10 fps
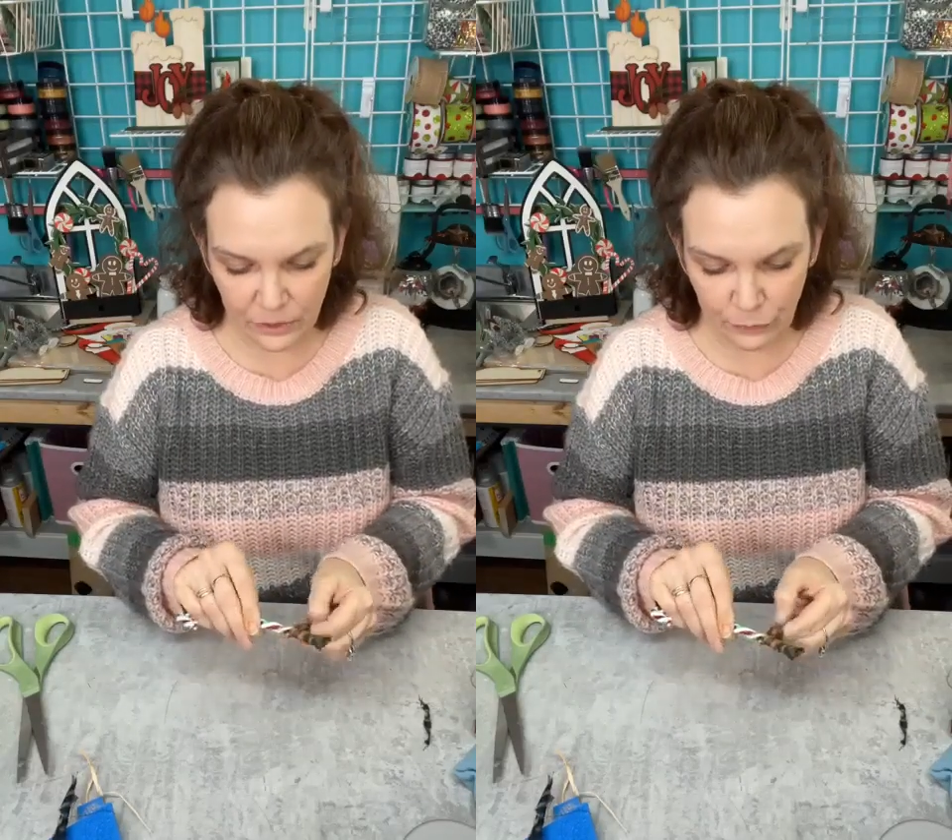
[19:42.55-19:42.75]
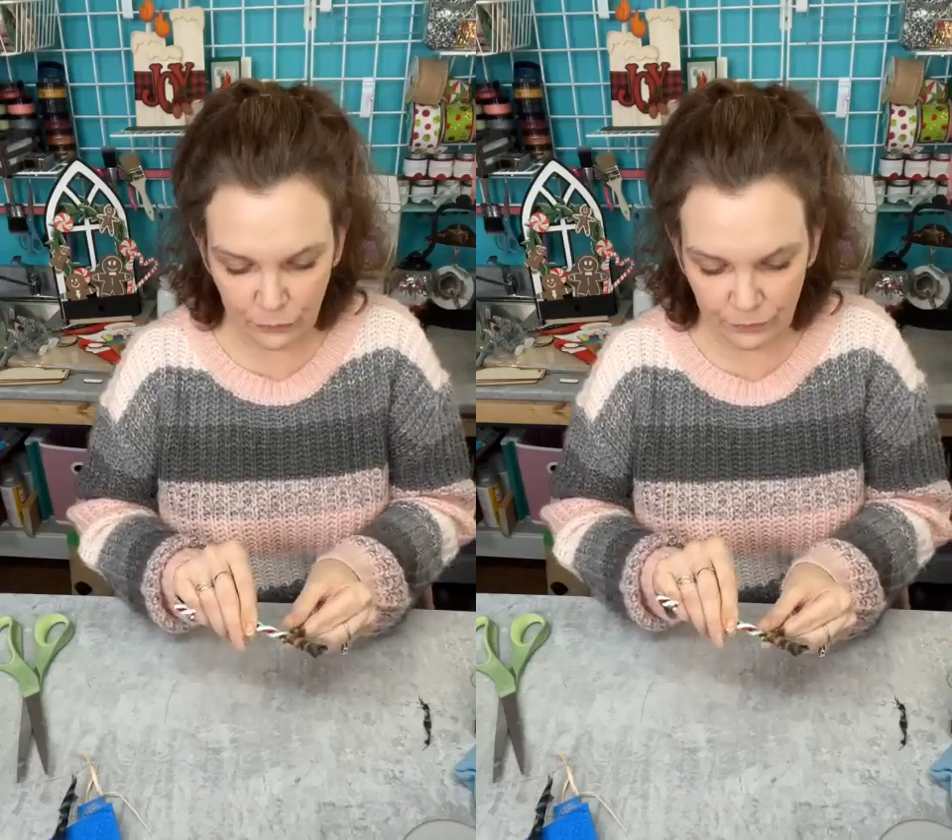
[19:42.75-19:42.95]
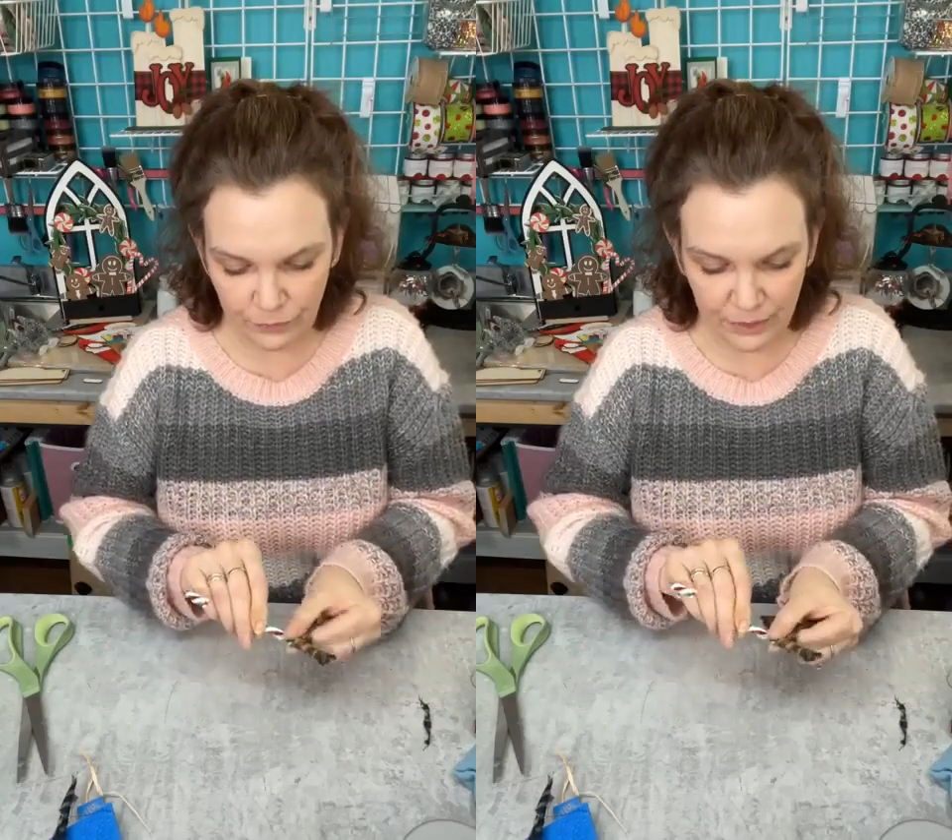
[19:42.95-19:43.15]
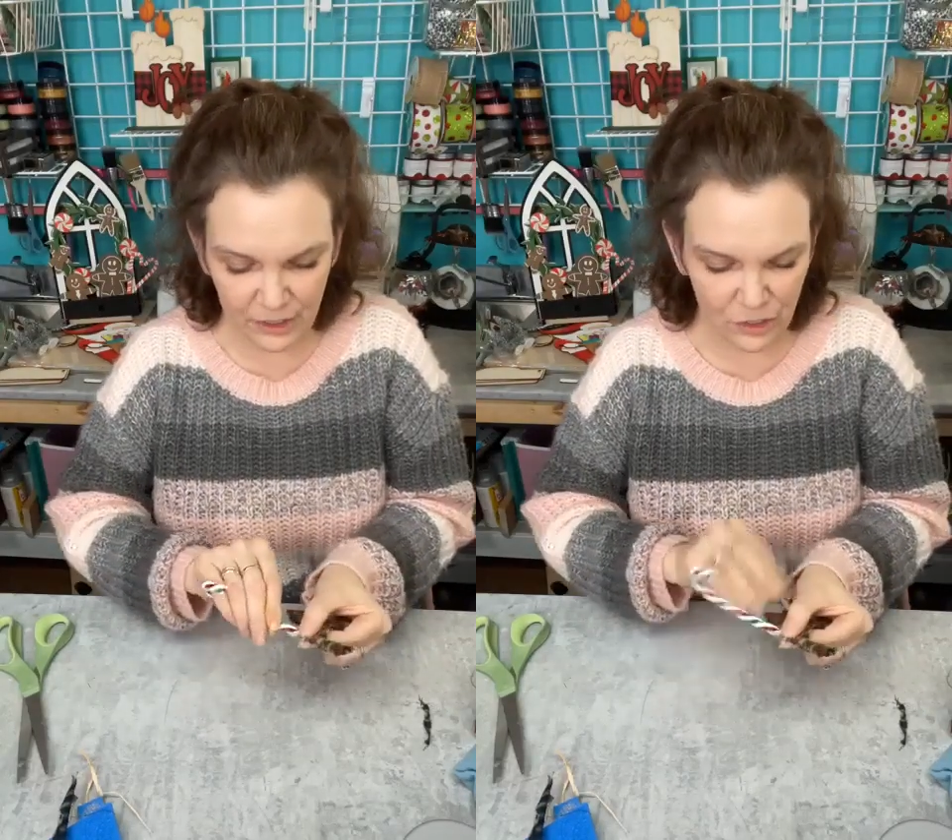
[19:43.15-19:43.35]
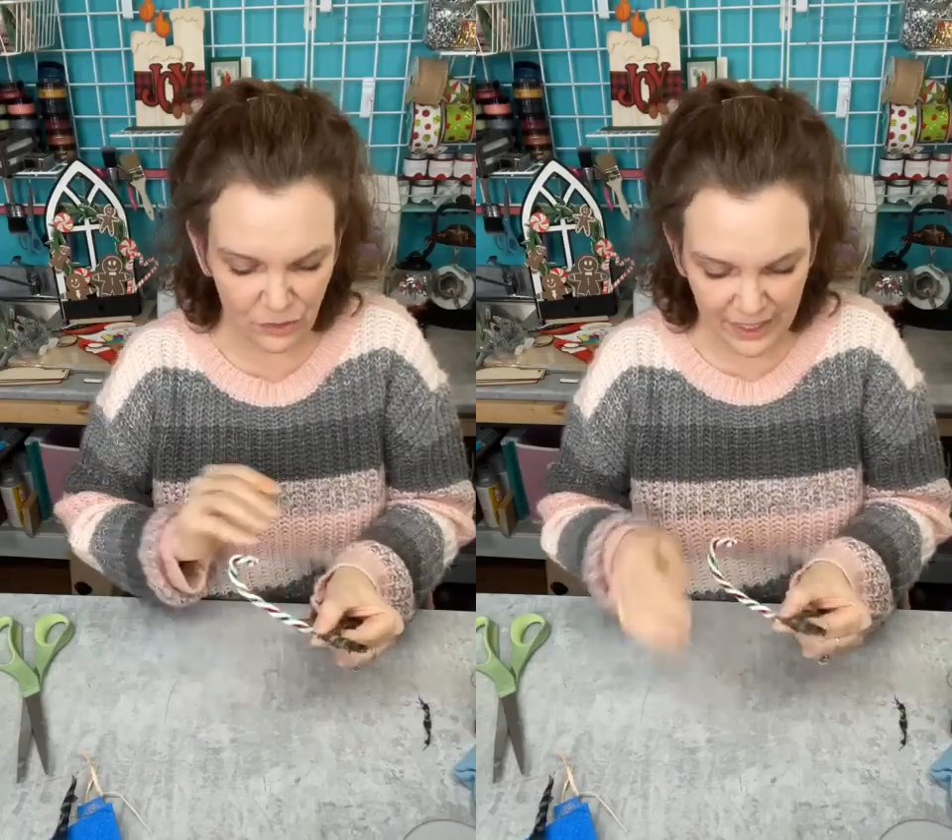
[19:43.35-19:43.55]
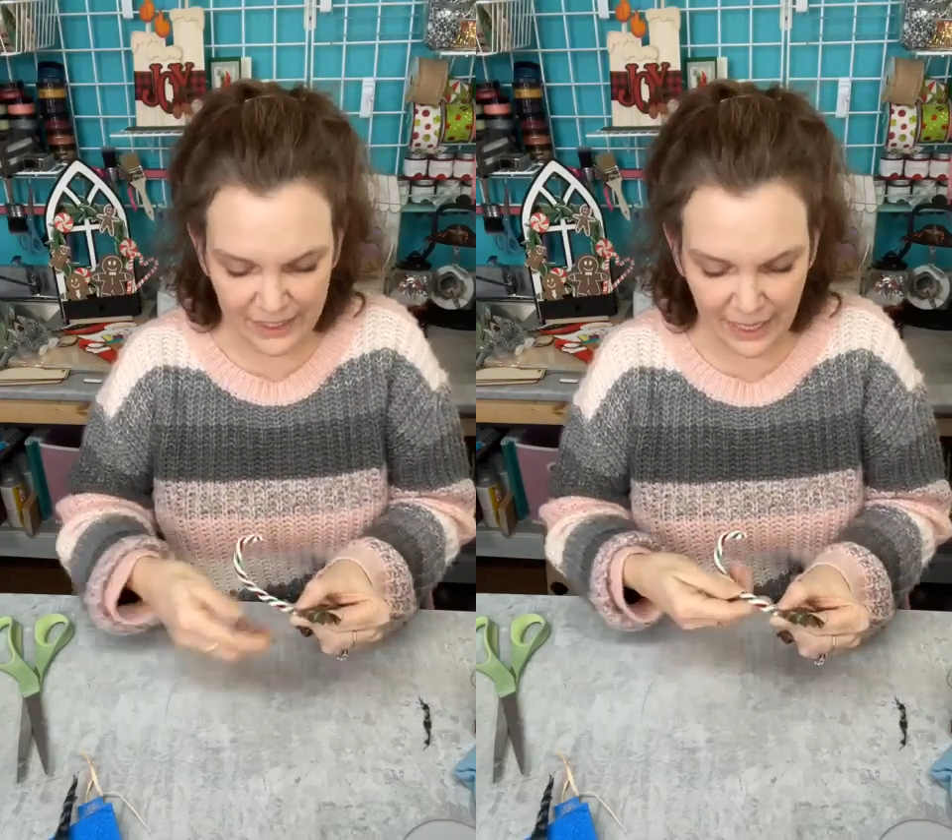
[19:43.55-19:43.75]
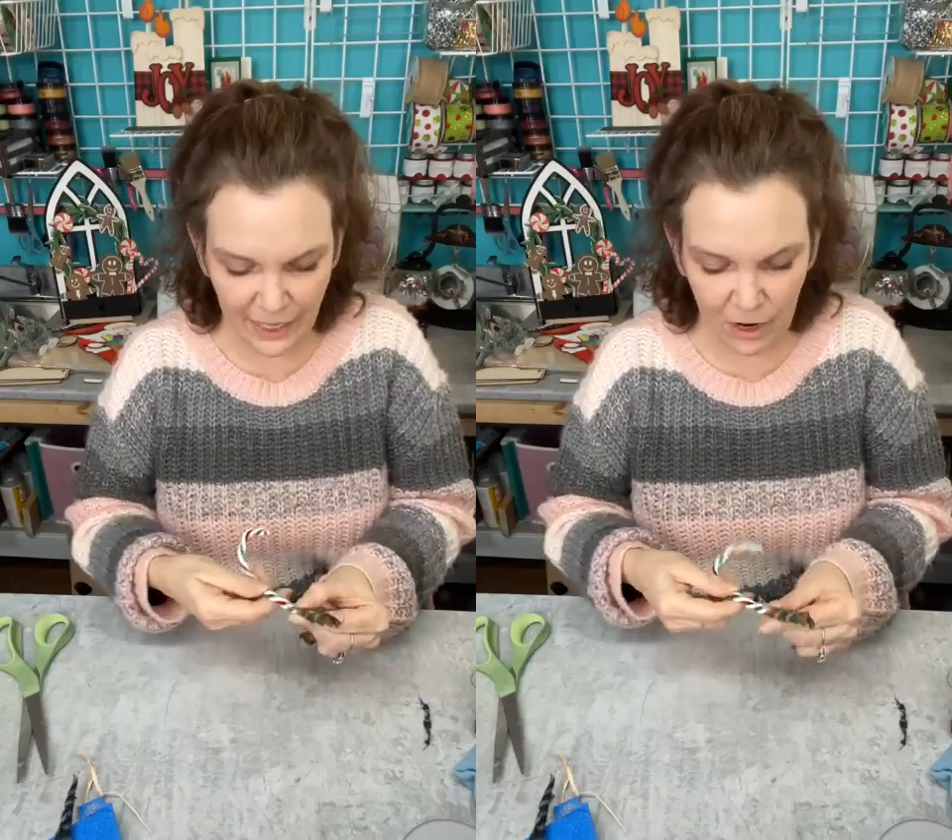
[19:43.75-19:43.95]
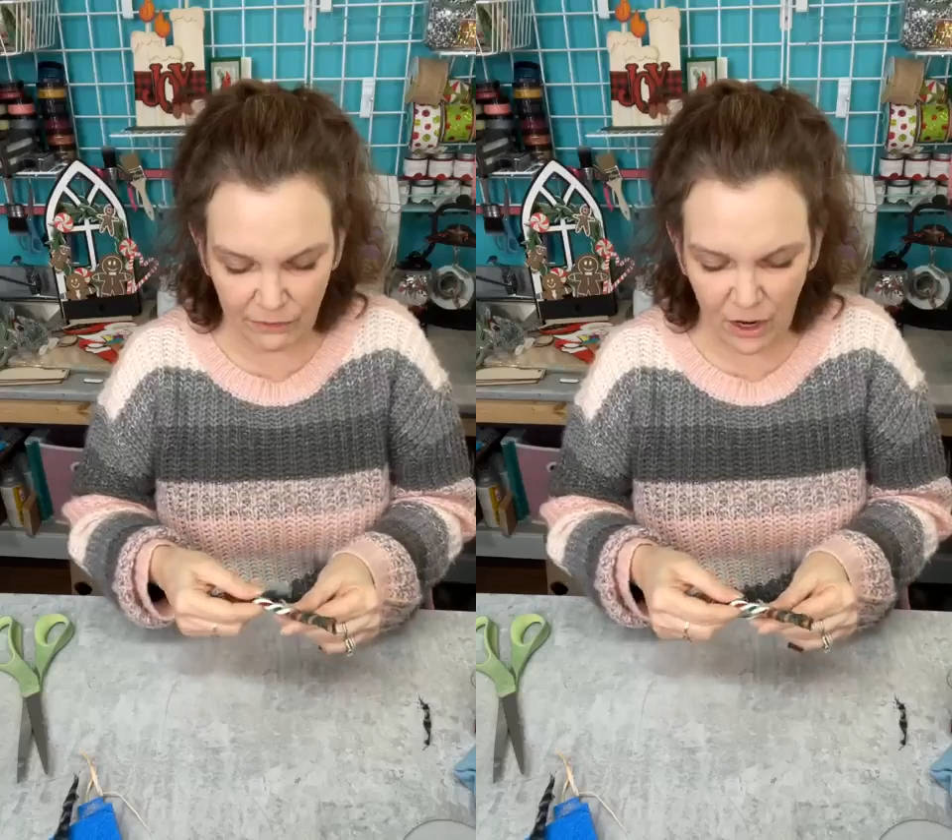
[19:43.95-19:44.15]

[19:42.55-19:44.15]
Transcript: the strings hanging off.